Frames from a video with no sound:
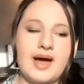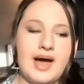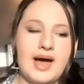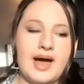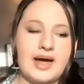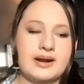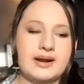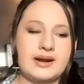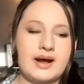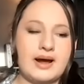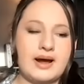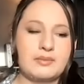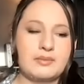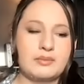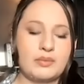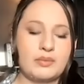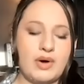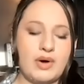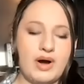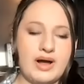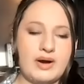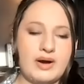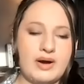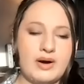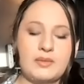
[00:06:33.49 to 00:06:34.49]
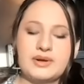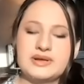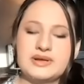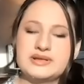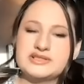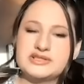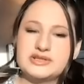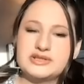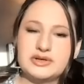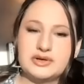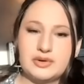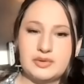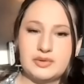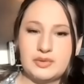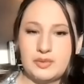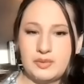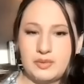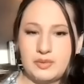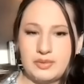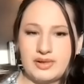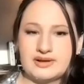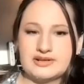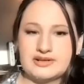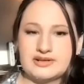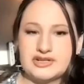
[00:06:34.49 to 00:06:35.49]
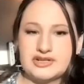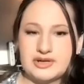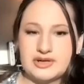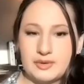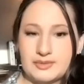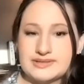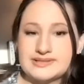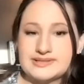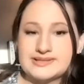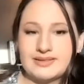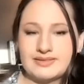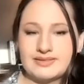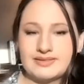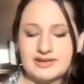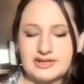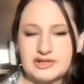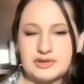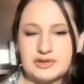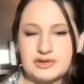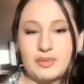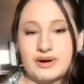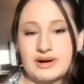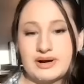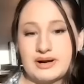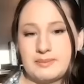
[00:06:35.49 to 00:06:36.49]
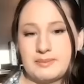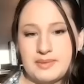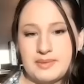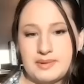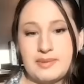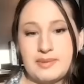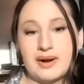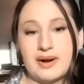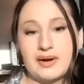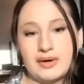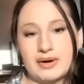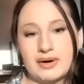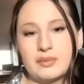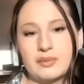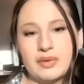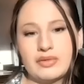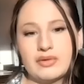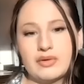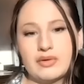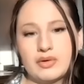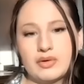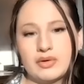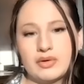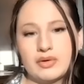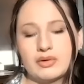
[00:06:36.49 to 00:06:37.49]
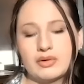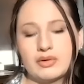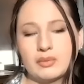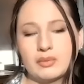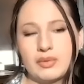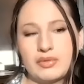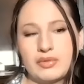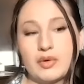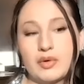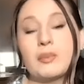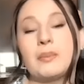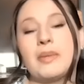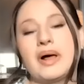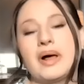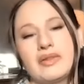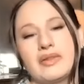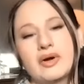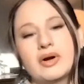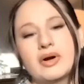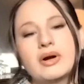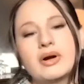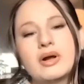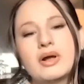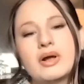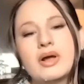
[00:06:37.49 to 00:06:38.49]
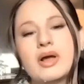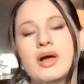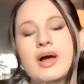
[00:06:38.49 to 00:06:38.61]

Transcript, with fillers: and I I always knew like she always said that she wanted to be buried with her with her mother.